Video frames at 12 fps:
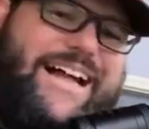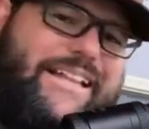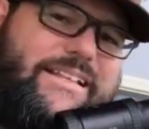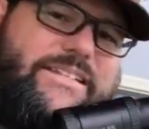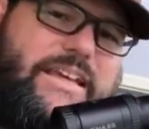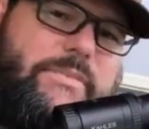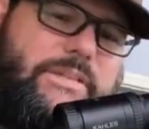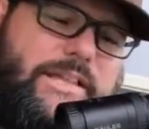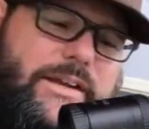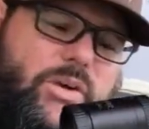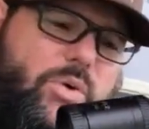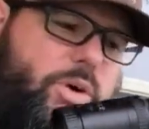not the same as
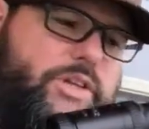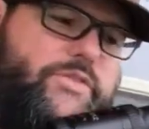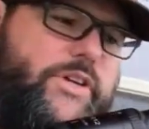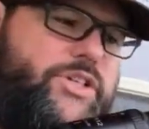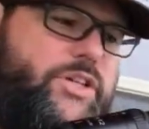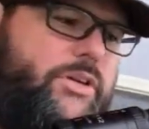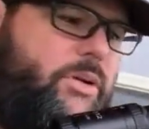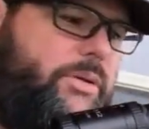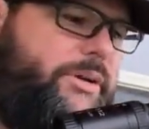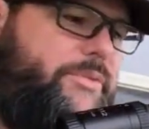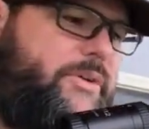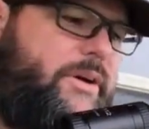like a Horus Vision
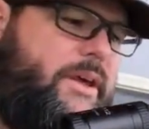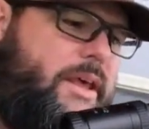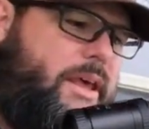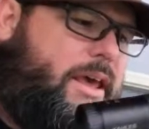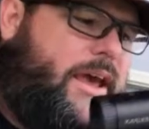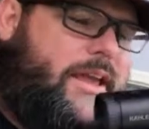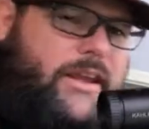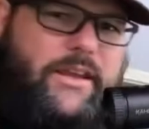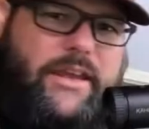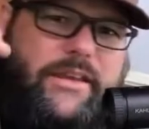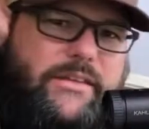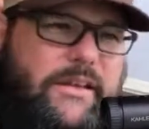holdover, and
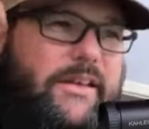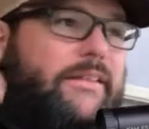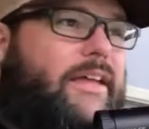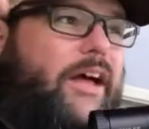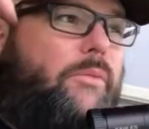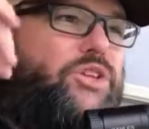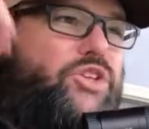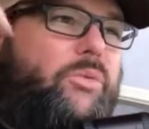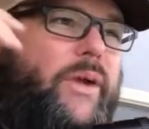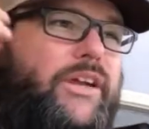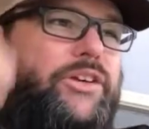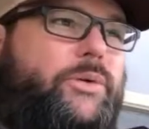it helps you
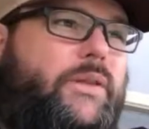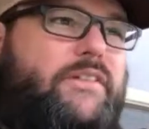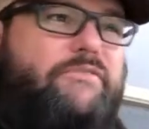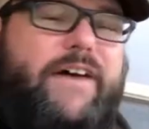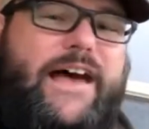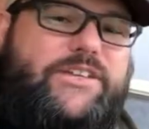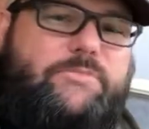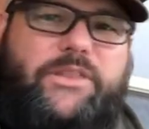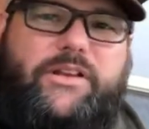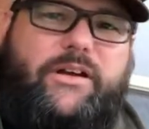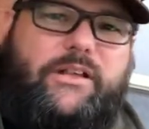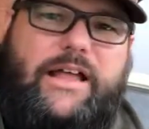range really fast. But
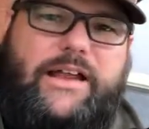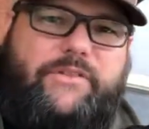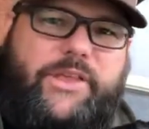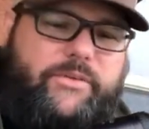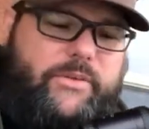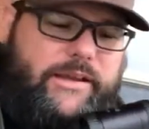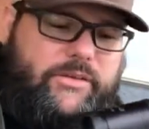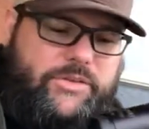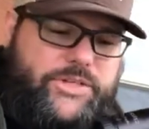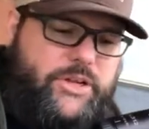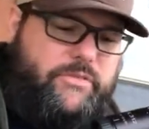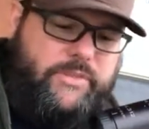there are a lot of other
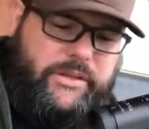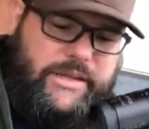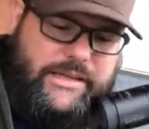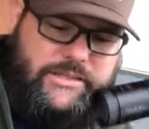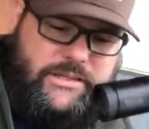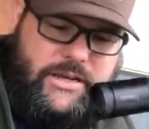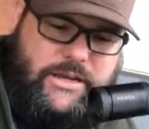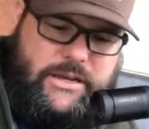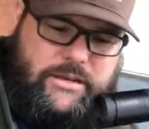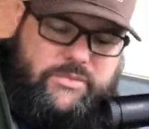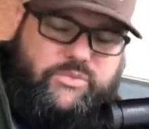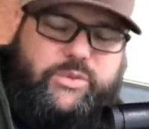reticles. You know, mil dot's
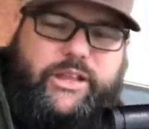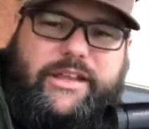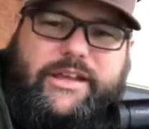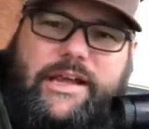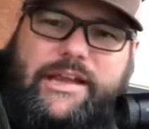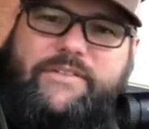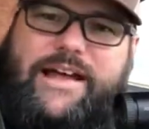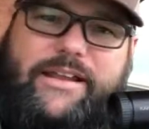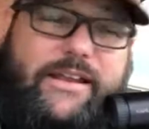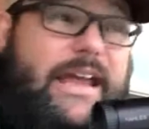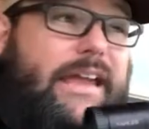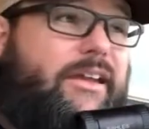really kind of out
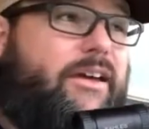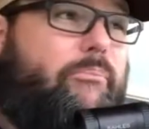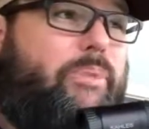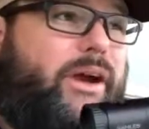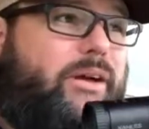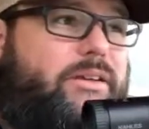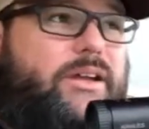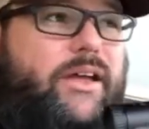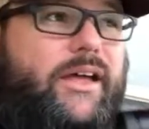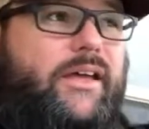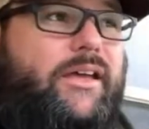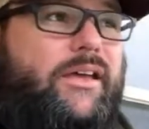of date compared
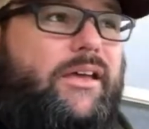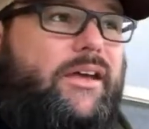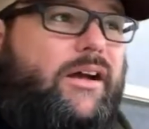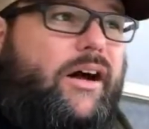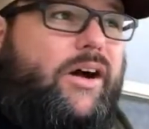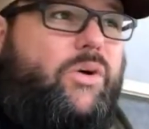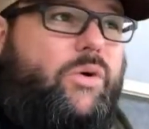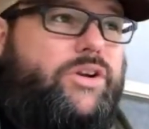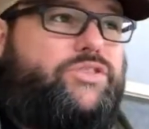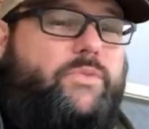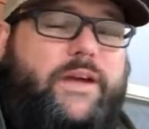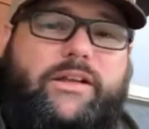to
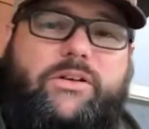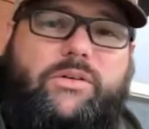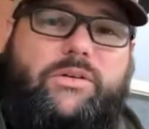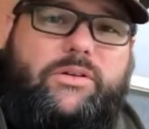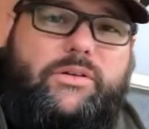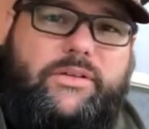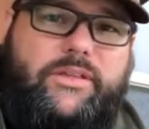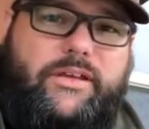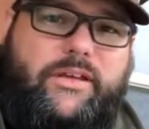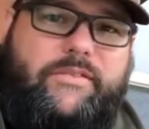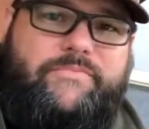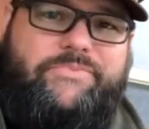Horus reticle or
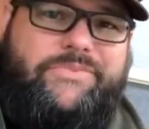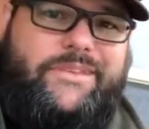the